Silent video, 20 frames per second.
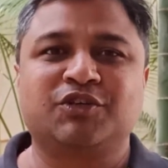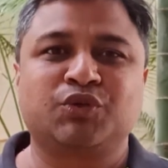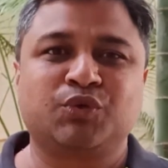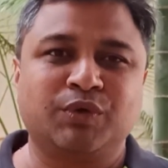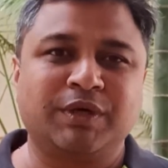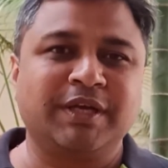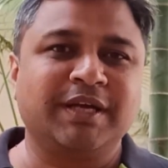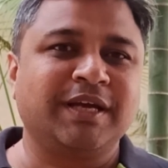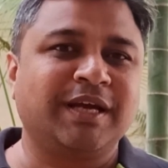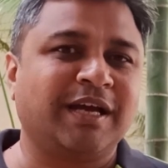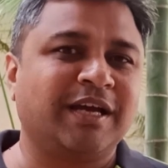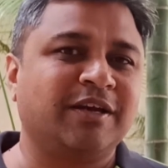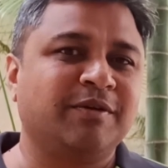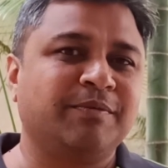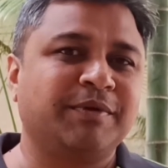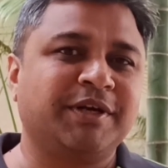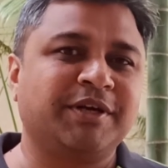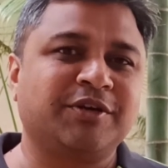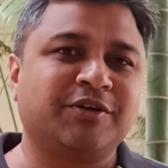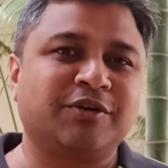today
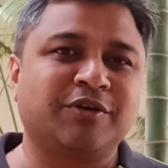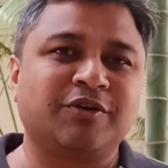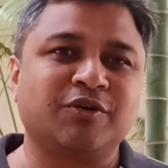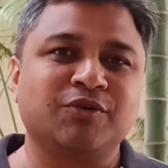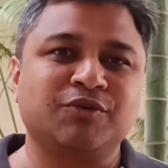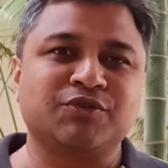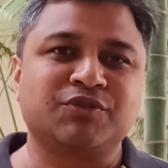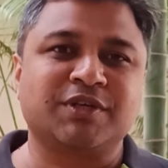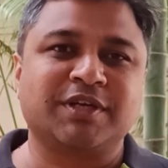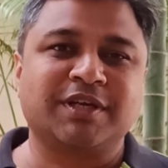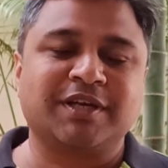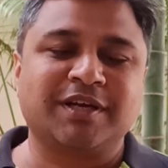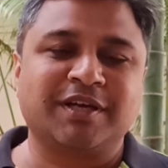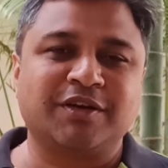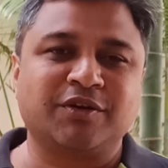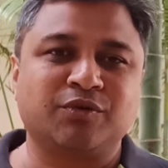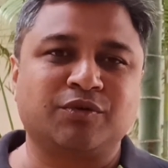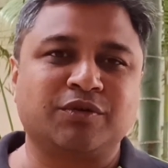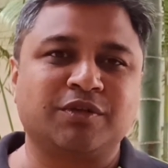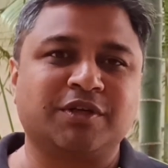I'll be introducing
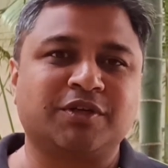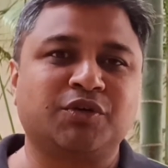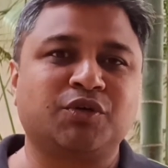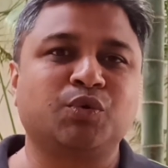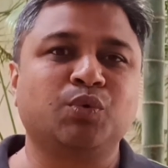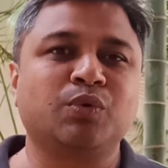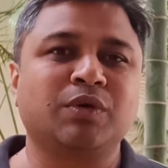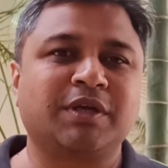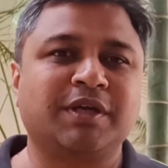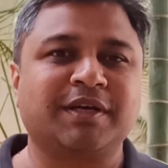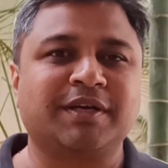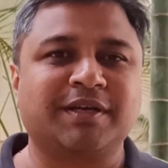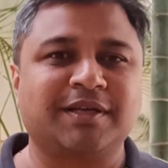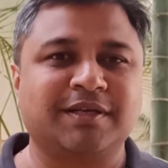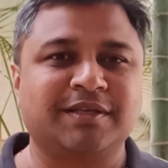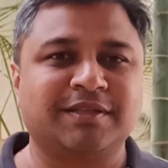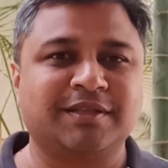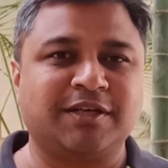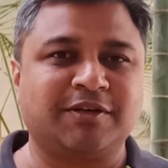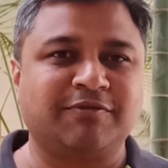you to the toolkit
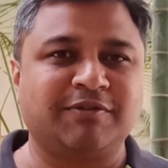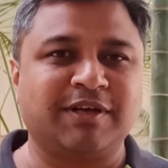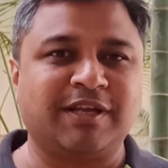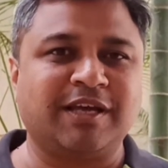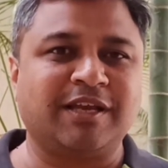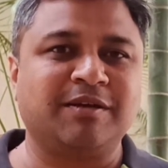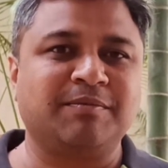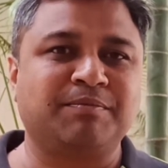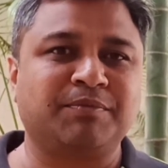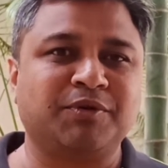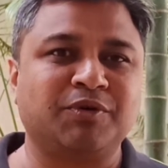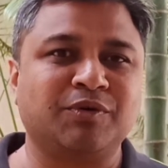that will help